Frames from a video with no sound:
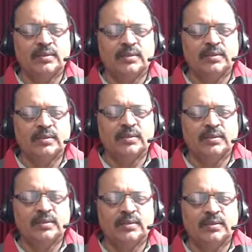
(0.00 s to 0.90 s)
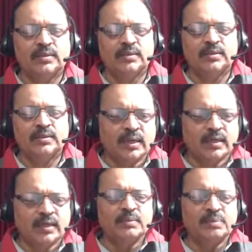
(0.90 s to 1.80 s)
Thoughts like, I
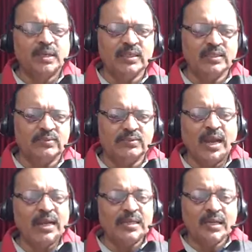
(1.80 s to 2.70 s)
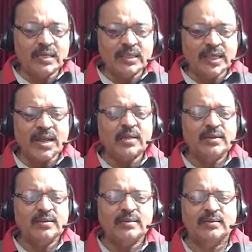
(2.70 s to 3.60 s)
can't believe I did that.
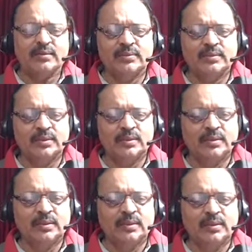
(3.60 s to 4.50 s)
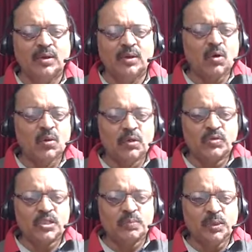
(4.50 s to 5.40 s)
Oh, it
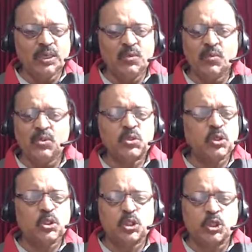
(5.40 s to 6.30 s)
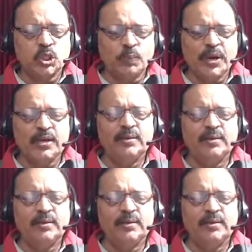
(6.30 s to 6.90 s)
was me. He was so stupid.